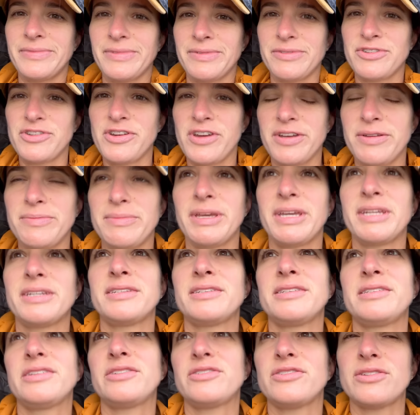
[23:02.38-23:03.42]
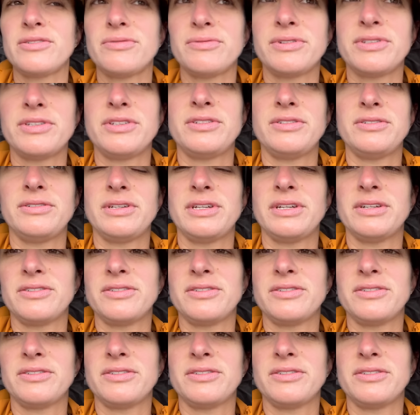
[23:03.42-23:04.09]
I'm trying to make a decision on what to do here.